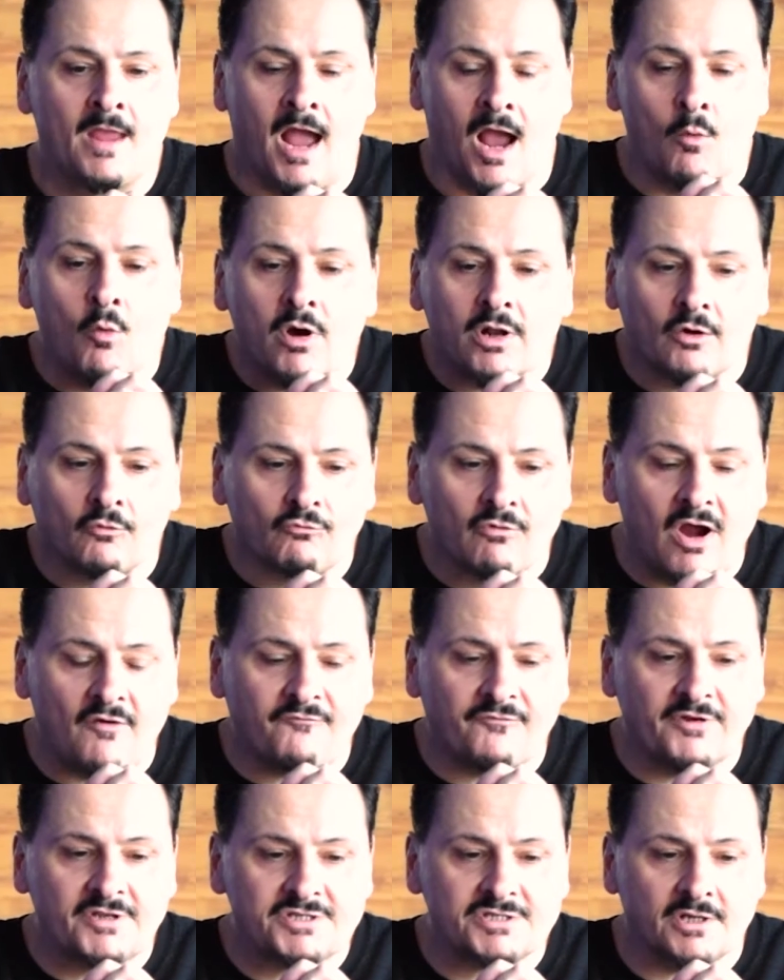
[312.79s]
I want to
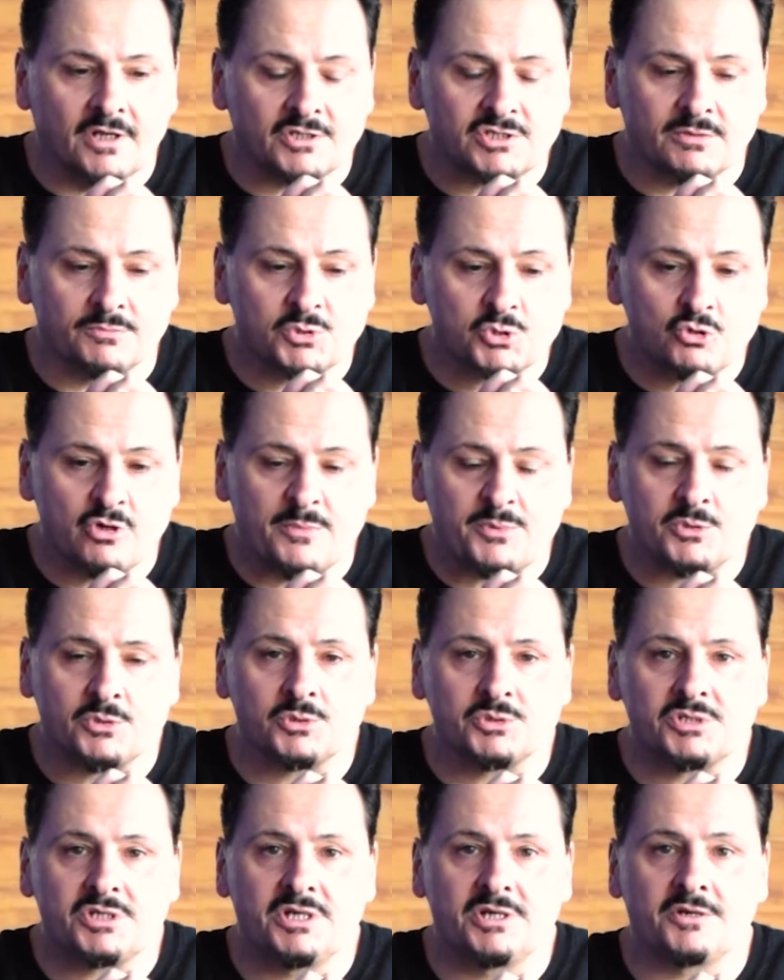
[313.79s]
reference some
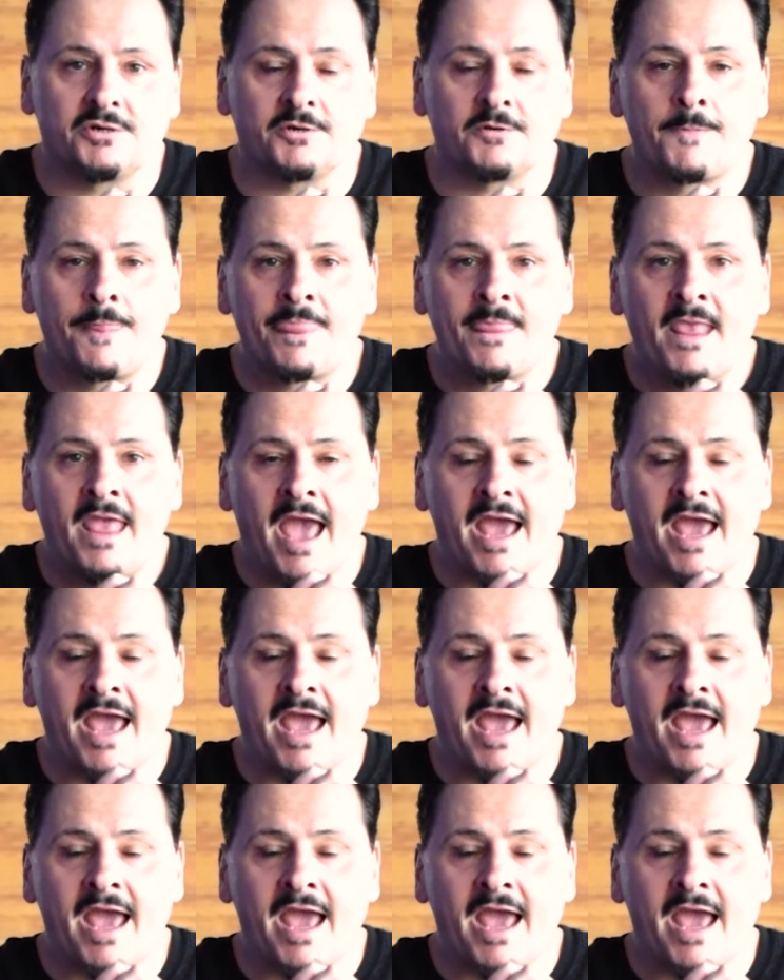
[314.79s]
scriptures here.